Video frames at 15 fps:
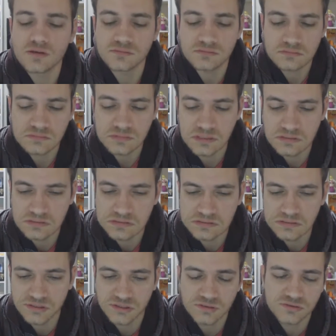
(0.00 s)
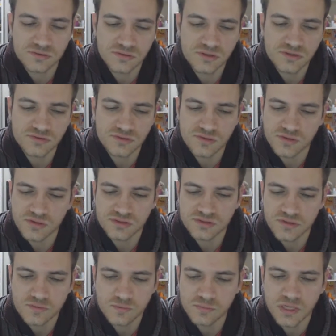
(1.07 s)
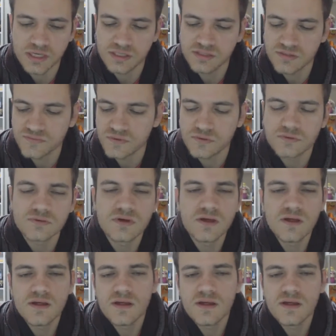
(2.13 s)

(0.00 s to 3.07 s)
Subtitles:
Oh, children, they're so bloody difficult.